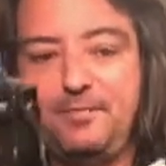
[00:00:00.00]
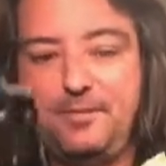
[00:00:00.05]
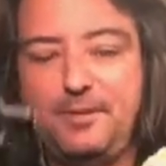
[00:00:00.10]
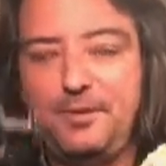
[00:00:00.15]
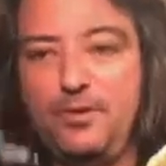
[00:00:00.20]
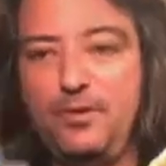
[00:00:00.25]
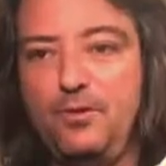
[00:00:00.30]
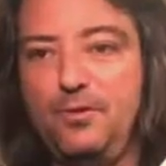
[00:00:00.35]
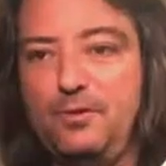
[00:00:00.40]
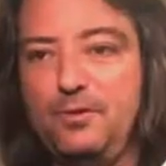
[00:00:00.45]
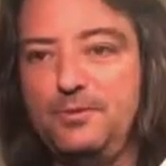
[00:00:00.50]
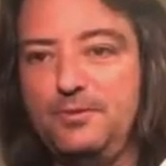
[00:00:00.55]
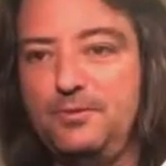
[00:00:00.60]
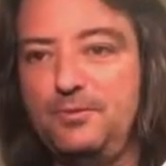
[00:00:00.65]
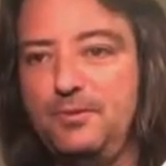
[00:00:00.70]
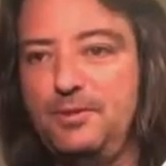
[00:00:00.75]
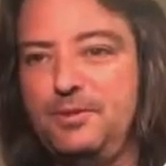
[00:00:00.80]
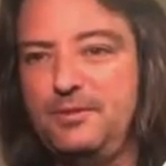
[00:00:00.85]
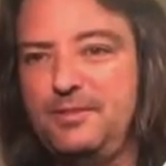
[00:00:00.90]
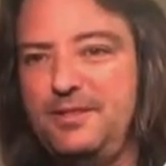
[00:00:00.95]
The goal is
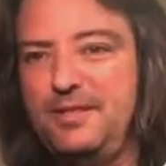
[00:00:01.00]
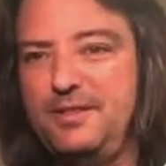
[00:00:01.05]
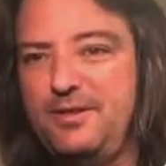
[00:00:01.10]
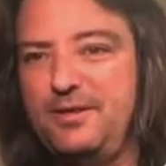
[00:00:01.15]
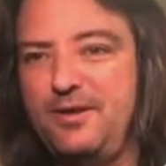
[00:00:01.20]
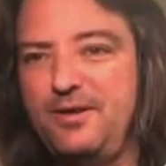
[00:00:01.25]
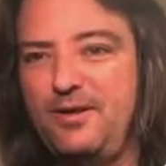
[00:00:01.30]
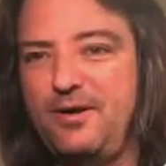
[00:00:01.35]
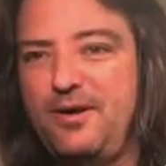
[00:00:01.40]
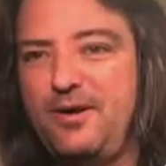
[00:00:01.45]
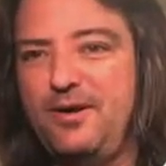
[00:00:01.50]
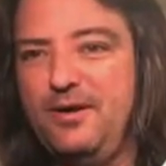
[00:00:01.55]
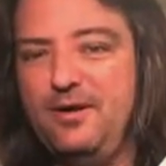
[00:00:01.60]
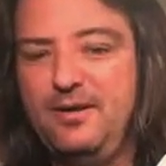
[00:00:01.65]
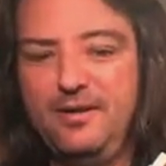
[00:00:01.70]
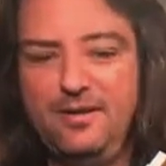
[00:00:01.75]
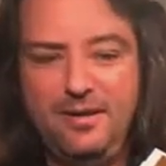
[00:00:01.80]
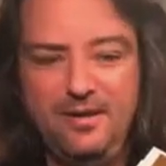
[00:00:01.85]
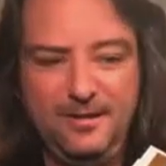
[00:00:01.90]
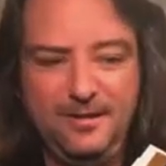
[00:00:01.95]
when you set the car
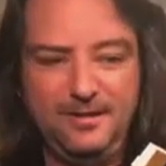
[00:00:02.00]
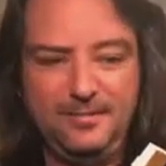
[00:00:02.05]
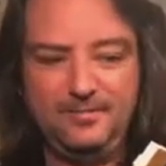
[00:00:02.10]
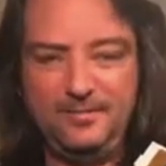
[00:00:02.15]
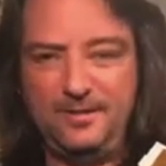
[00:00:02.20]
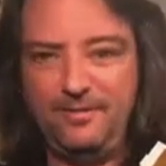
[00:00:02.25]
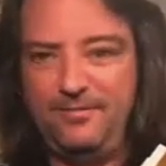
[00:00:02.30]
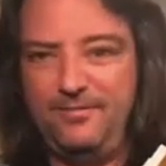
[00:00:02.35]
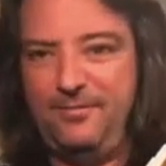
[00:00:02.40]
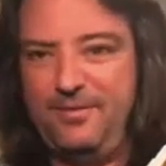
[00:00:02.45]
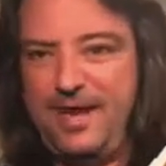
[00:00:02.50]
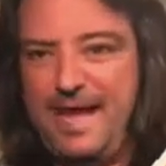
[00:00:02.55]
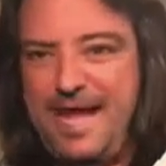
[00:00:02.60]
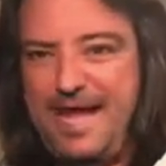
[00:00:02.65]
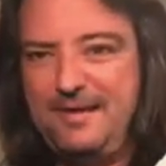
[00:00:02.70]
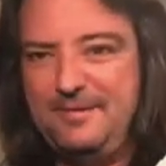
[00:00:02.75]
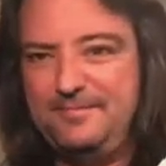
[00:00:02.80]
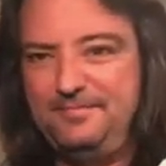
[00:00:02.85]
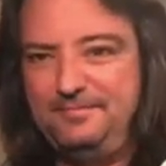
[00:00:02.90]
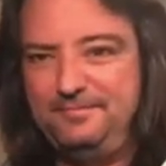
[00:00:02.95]

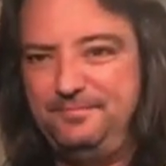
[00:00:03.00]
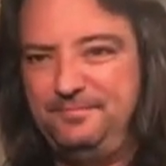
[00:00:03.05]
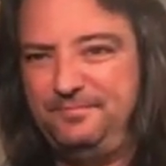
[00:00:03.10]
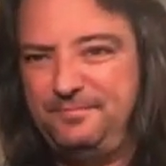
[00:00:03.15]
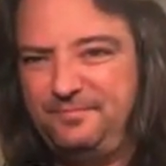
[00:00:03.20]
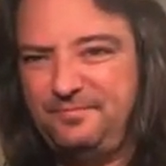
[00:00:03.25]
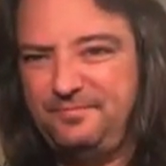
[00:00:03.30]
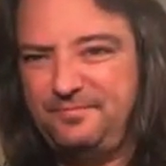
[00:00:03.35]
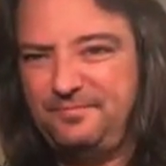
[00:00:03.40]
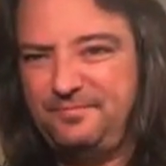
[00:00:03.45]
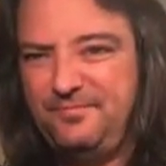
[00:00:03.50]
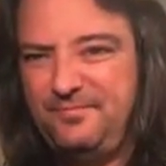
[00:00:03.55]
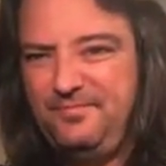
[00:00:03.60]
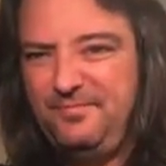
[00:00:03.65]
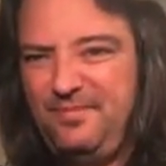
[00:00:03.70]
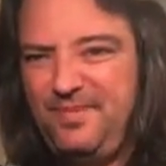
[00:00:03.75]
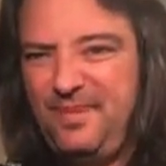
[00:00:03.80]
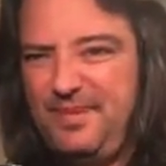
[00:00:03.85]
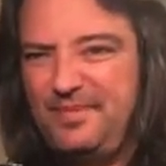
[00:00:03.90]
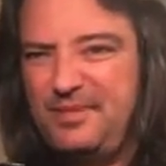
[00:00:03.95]
flat,
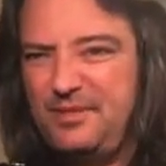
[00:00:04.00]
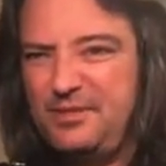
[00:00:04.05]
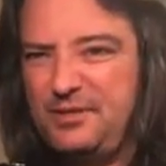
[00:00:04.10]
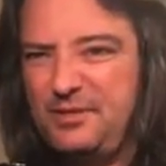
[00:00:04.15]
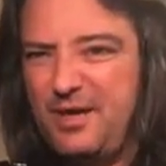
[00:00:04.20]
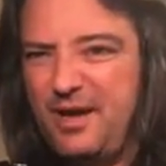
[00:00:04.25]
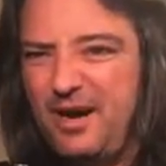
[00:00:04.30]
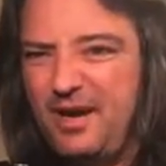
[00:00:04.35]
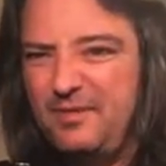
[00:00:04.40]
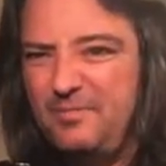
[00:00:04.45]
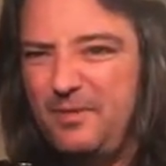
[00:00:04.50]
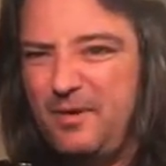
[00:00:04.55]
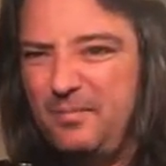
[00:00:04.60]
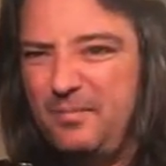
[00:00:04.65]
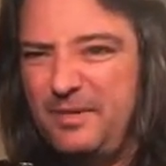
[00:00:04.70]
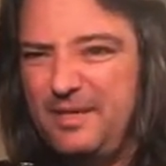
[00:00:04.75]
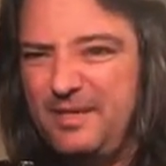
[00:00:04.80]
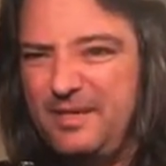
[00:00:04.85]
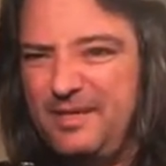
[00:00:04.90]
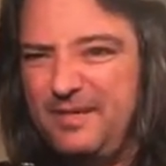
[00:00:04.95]
the shock
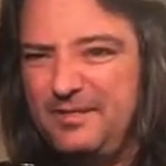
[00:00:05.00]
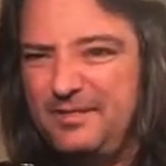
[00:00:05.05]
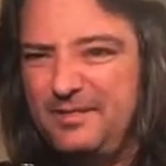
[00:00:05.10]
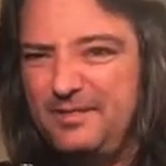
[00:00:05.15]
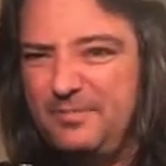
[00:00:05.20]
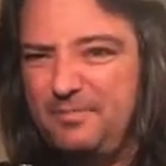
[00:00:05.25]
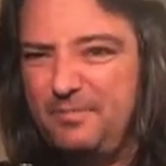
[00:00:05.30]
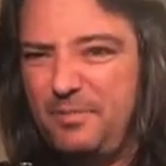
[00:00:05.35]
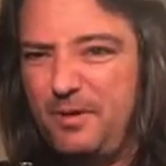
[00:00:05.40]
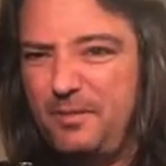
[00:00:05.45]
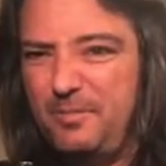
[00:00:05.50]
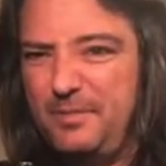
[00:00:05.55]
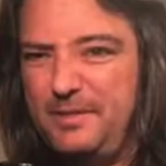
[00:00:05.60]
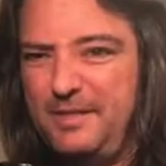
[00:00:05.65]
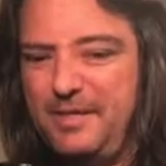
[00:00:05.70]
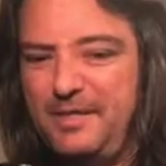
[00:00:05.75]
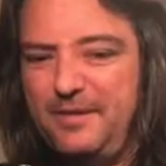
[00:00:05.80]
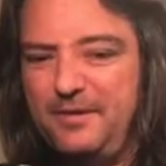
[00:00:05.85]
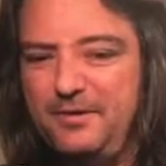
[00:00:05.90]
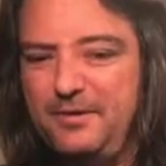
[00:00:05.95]
moment is
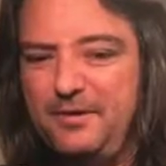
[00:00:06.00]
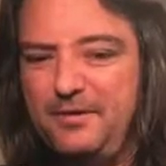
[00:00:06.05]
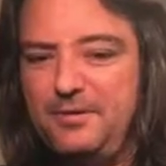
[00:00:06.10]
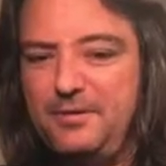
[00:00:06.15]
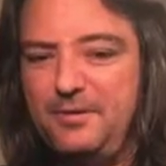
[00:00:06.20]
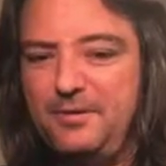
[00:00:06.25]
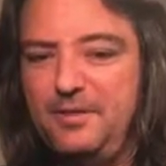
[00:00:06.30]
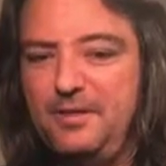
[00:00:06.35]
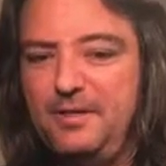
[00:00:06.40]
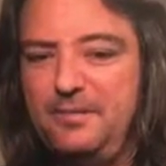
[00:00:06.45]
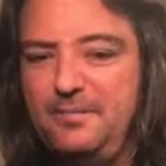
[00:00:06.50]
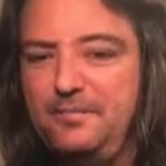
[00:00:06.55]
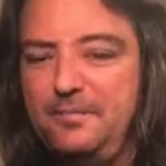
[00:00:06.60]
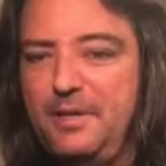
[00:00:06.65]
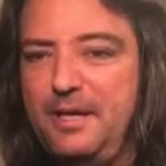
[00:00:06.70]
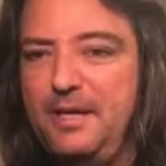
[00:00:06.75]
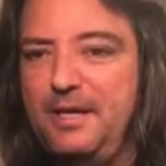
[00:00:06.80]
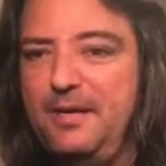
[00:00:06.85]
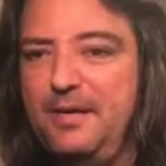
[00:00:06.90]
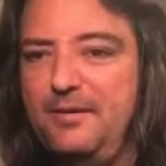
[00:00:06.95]
perpendicular to the
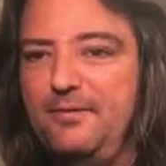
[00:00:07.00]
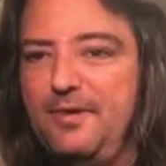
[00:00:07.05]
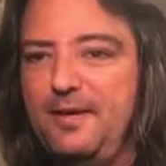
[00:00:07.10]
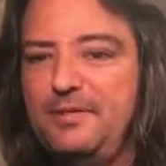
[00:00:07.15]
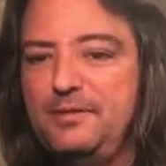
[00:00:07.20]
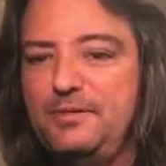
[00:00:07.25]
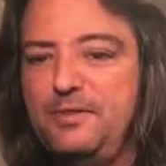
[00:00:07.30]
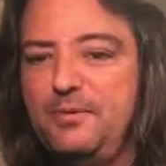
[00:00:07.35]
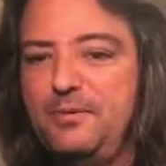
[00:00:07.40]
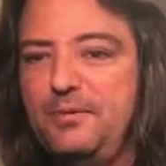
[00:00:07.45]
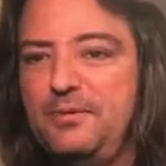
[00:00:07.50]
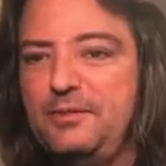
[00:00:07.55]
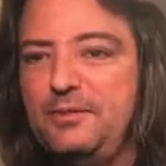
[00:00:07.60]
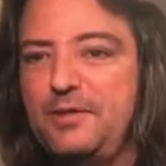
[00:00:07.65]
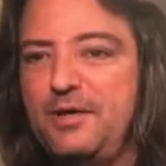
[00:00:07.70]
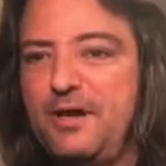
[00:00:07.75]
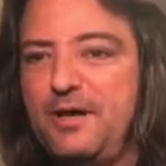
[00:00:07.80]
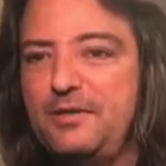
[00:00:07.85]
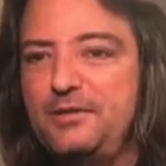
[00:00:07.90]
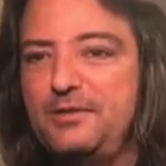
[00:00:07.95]
pin, right? So you want the
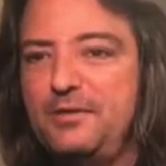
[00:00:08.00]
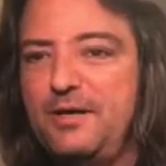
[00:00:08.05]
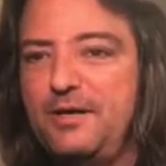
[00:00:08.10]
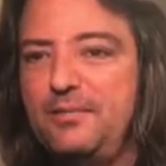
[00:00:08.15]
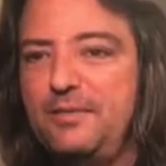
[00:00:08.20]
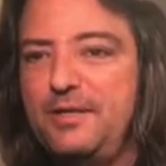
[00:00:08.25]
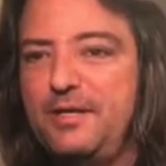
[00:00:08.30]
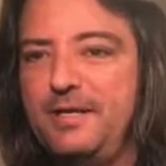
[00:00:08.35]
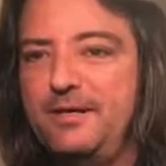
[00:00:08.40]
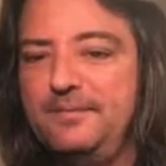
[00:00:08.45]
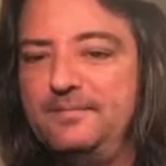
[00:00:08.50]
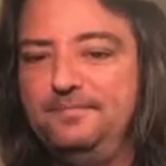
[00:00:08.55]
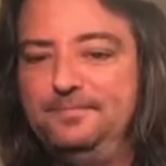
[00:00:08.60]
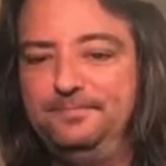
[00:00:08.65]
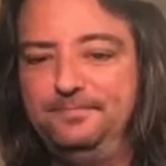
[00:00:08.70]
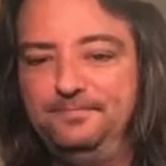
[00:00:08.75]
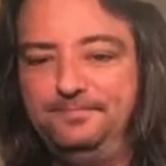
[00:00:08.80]
shock straight up and down.